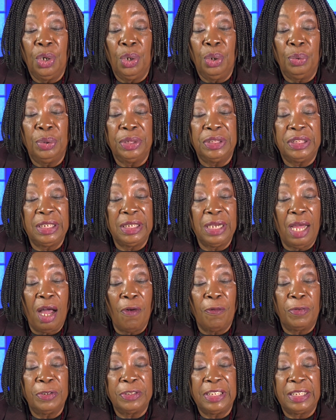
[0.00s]
who is in
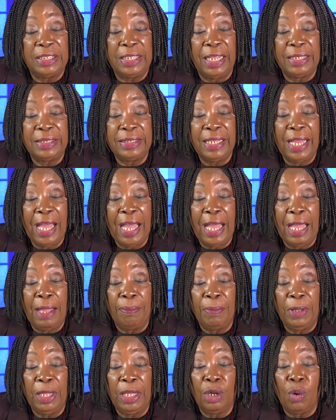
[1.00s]
office at that
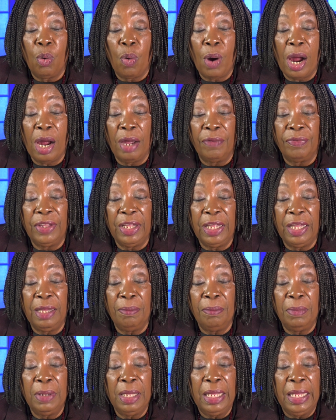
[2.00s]
time, inquire of
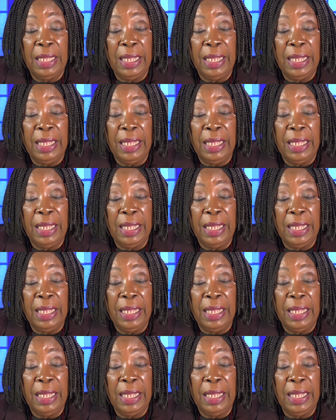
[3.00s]
them,